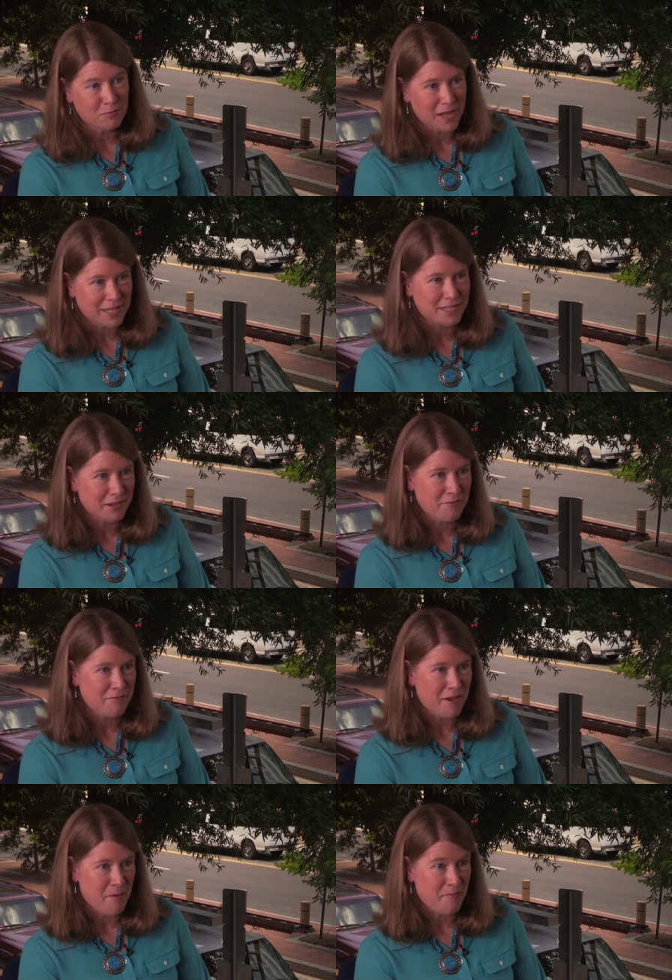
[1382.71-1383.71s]
plus
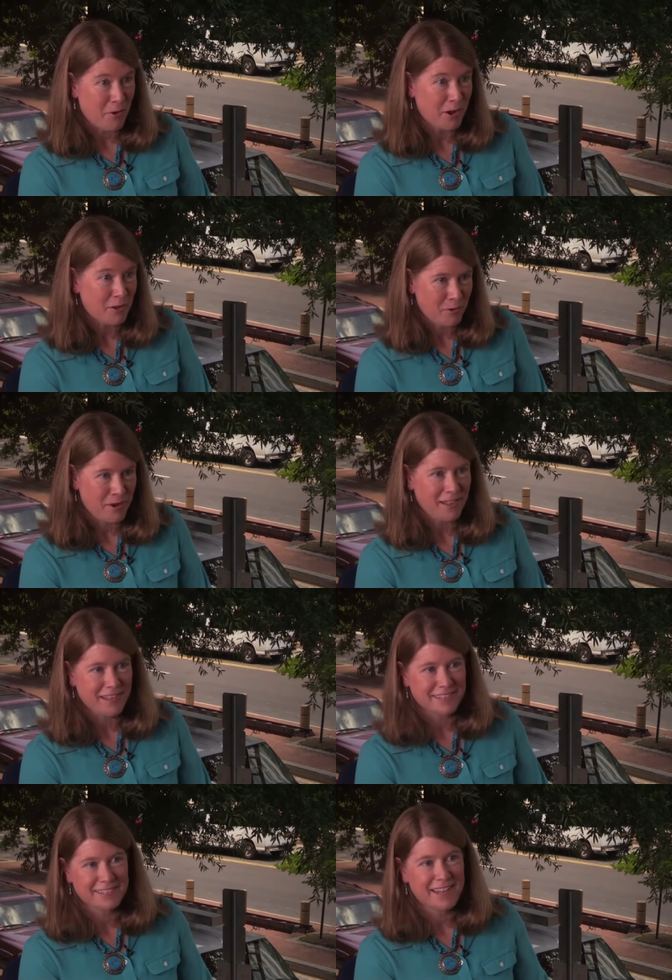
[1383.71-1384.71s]
of um, very
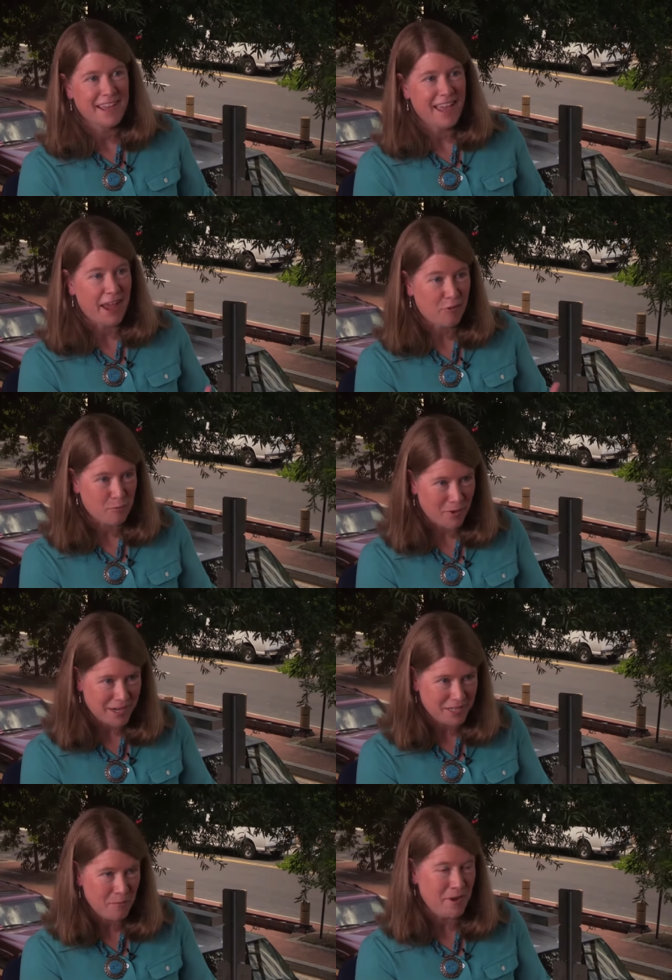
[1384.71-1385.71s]
colonialist
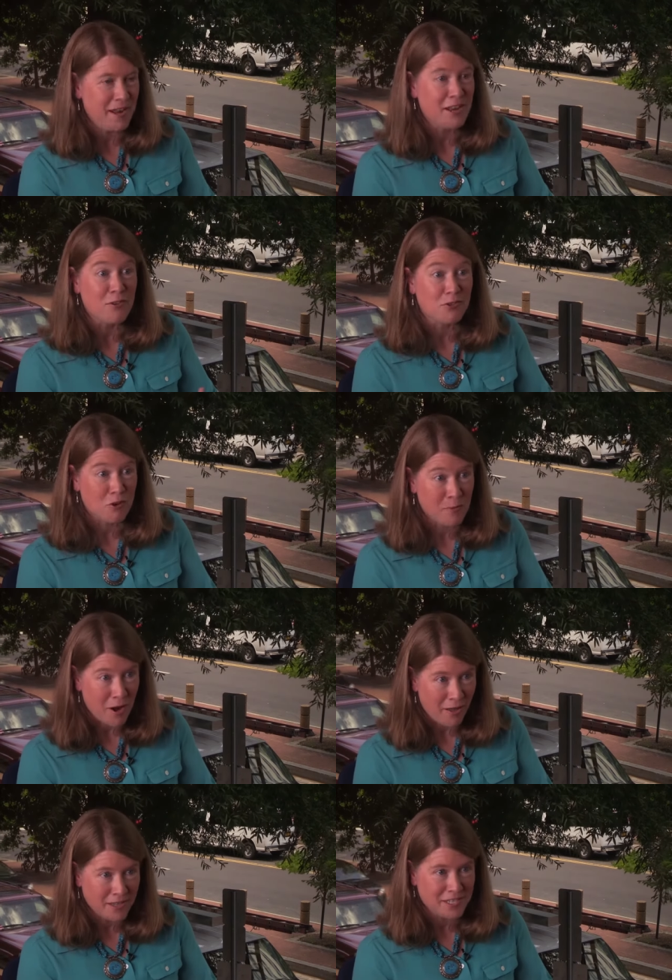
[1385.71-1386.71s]
exploration. We need new
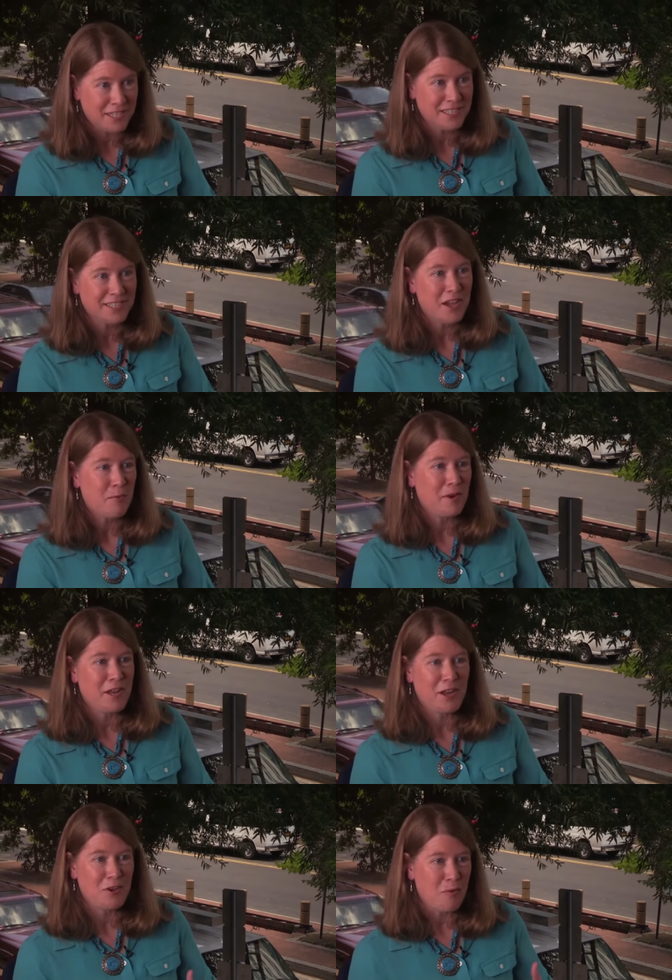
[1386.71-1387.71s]
terminologies. We
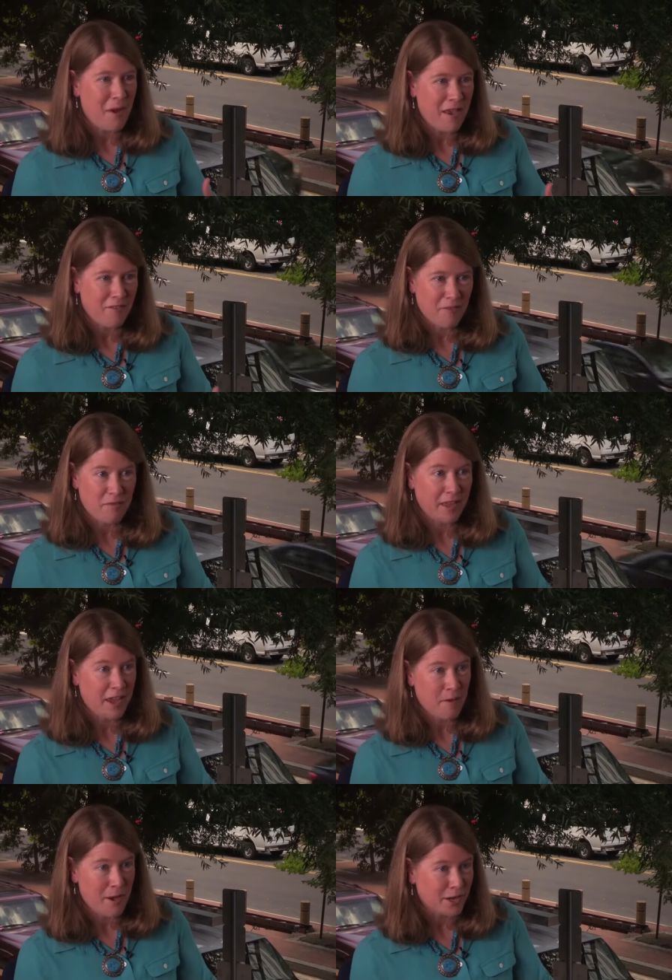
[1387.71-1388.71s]
need new ways of
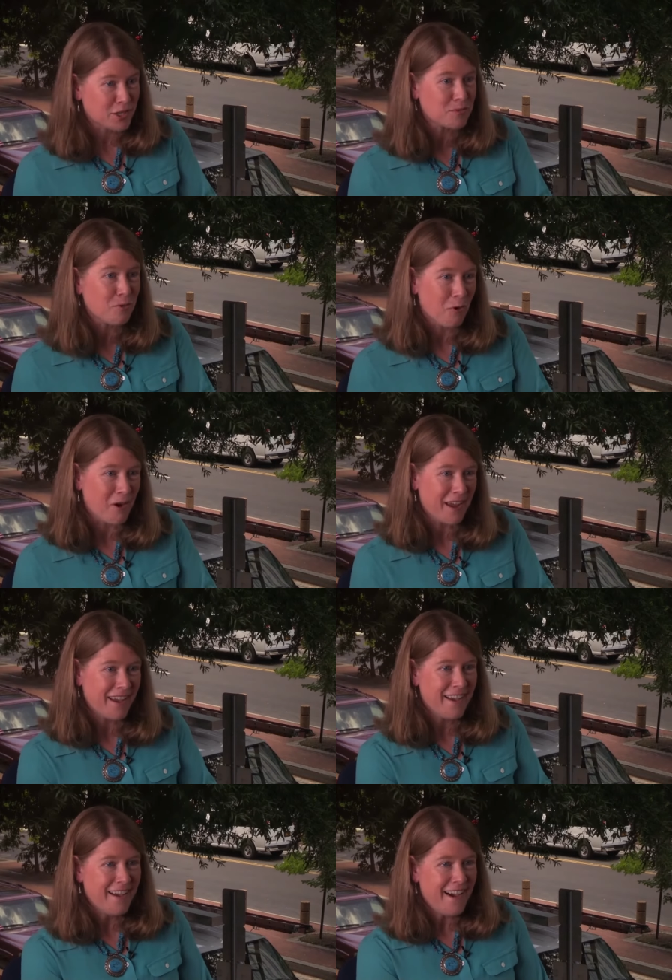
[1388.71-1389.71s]
thinking about
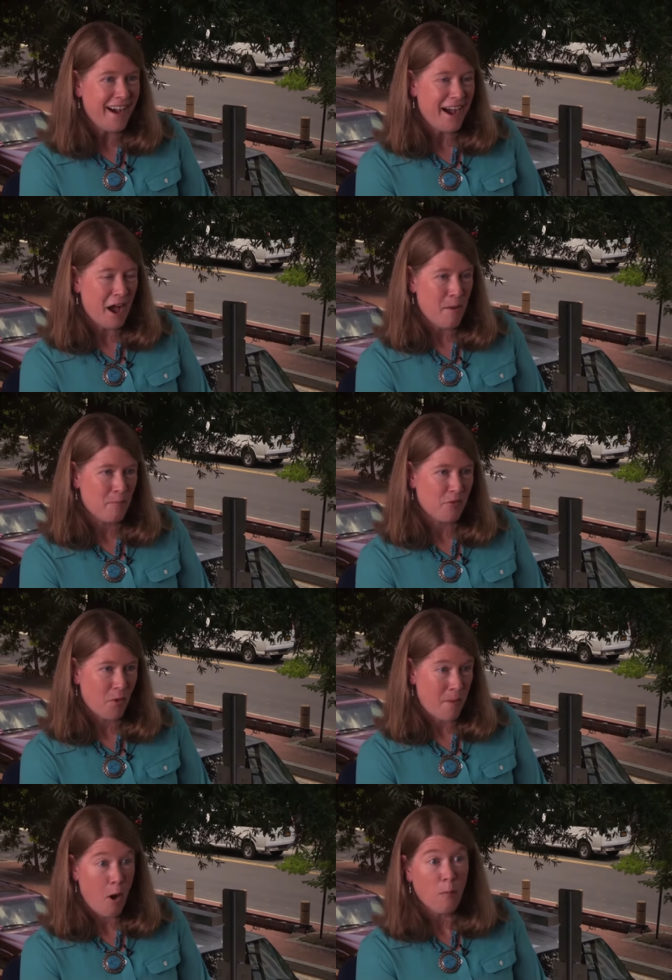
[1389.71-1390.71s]
exploring. Um,
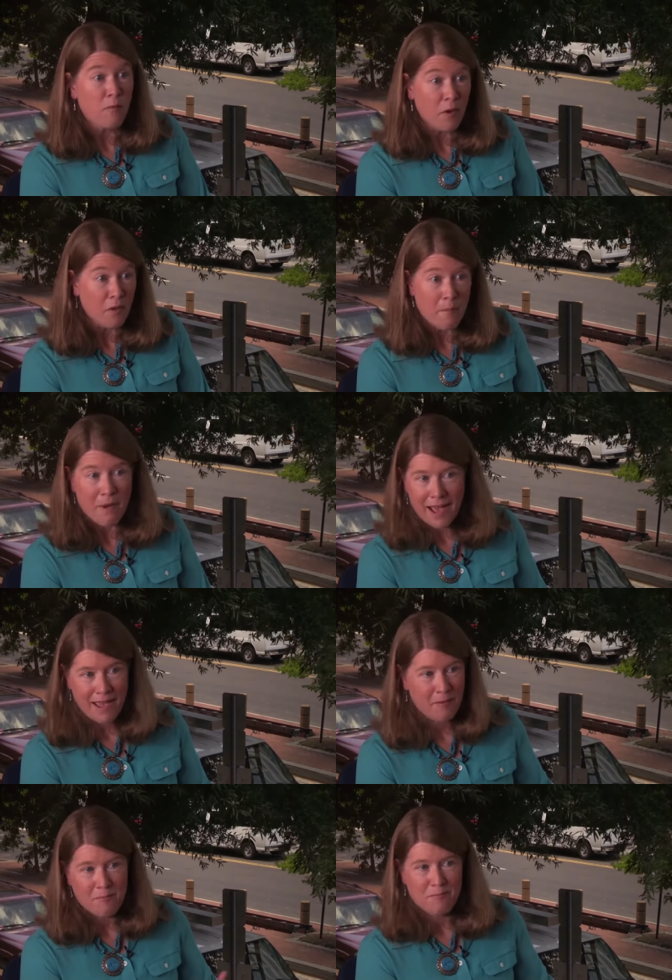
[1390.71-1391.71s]
so I'm hopeful that
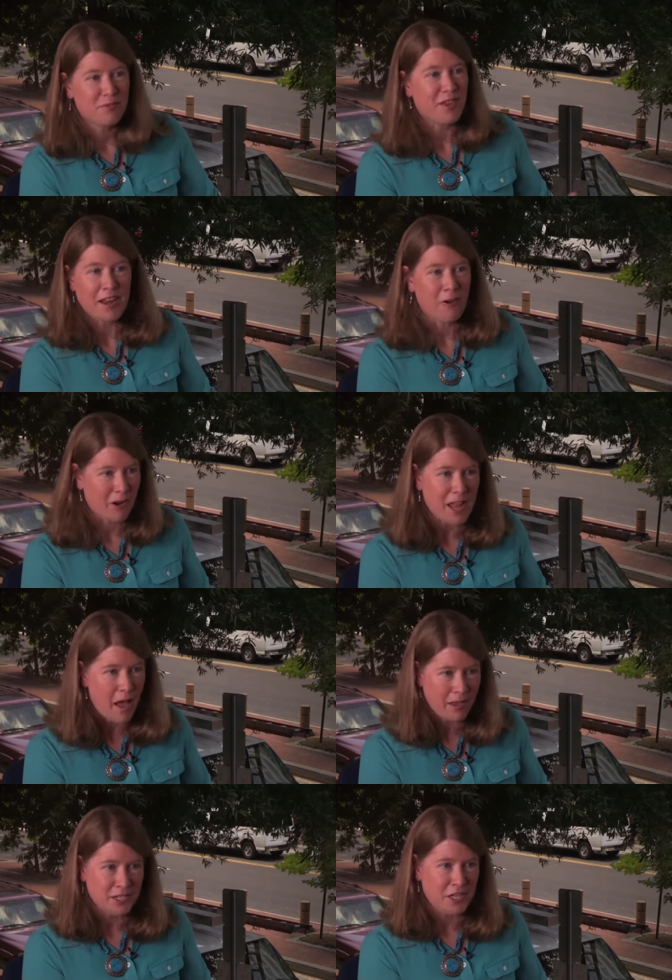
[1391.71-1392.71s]
by studying
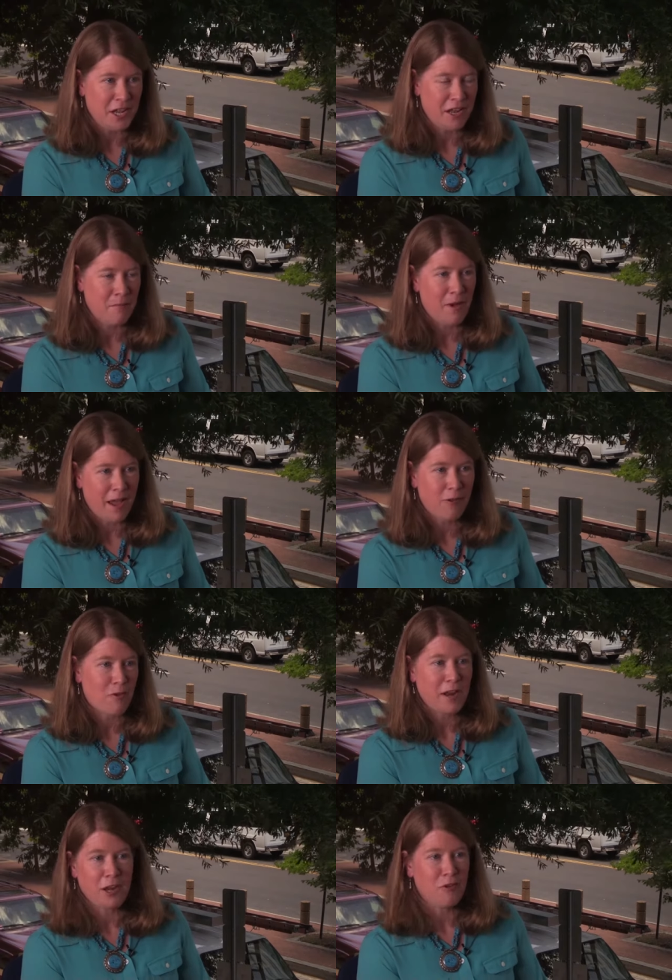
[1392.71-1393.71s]
archaeology and by
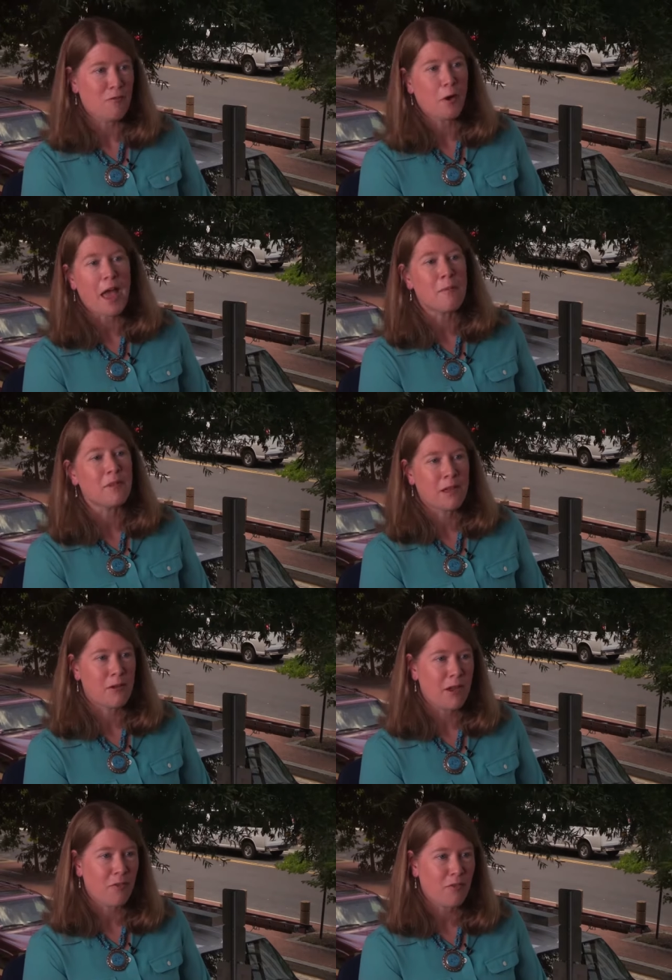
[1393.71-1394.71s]
creating new
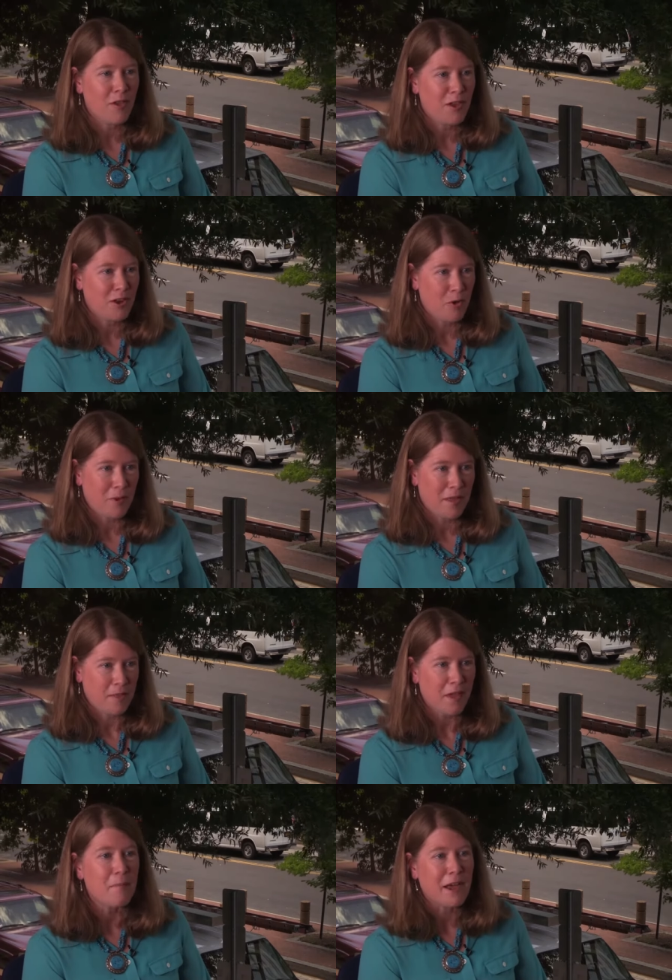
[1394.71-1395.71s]
vocabularies, you know, we can
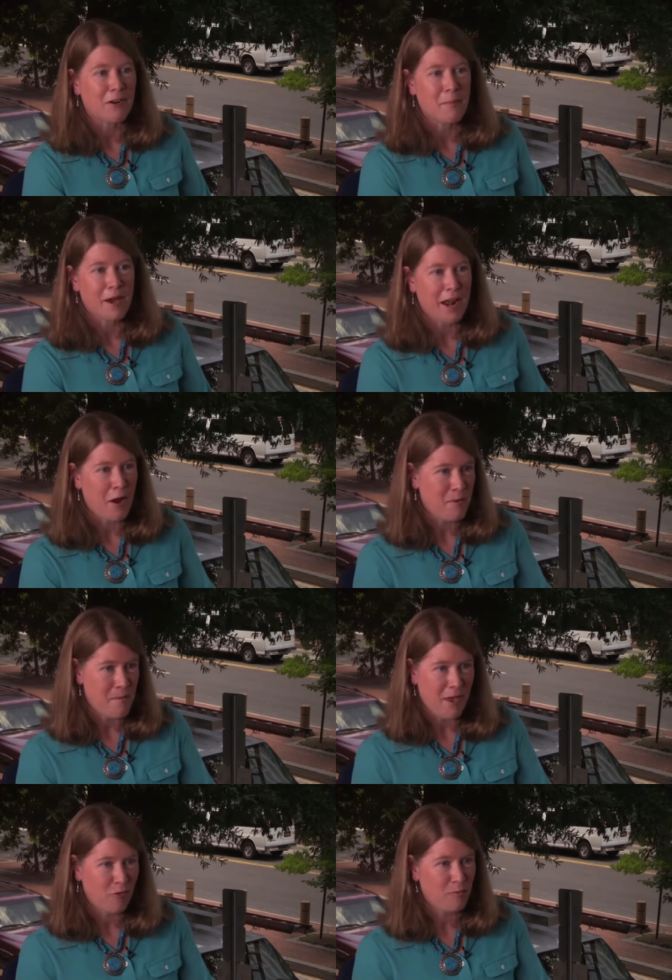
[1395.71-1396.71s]
think better about how we
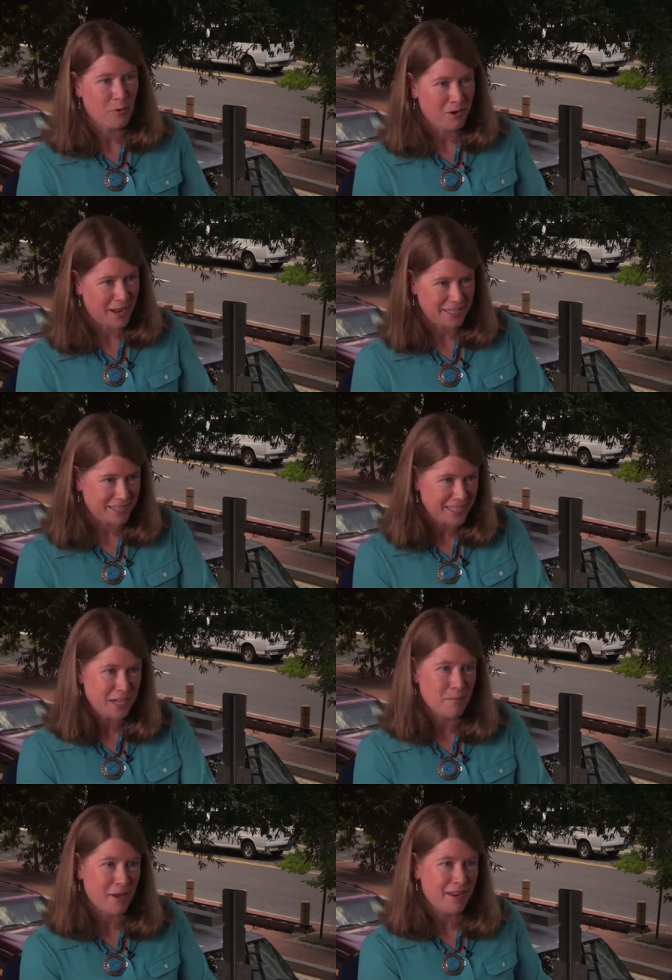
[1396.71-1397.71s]
may explore not just
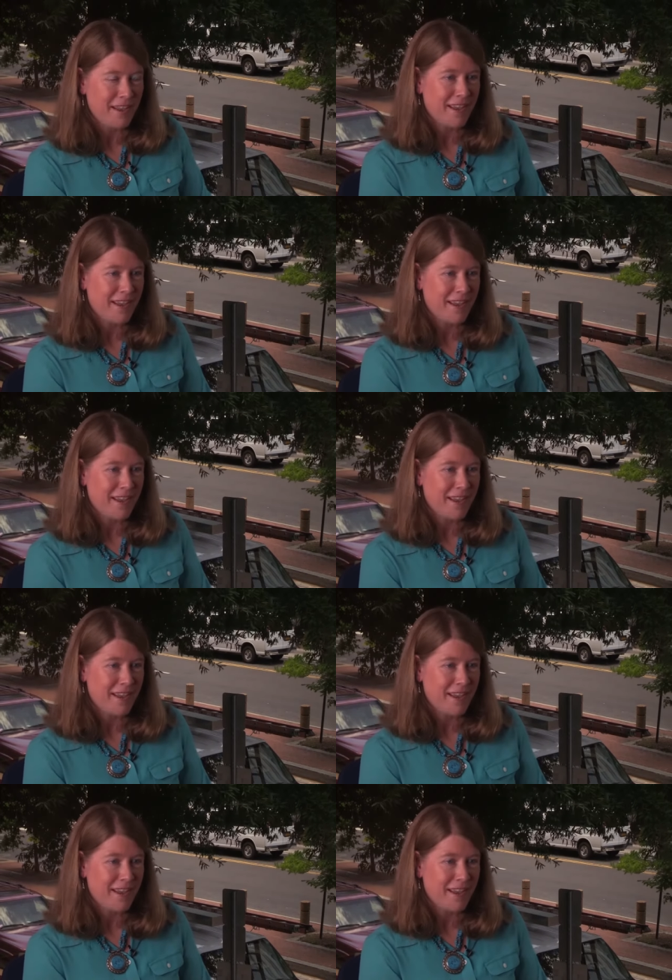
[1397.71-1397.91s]
here, but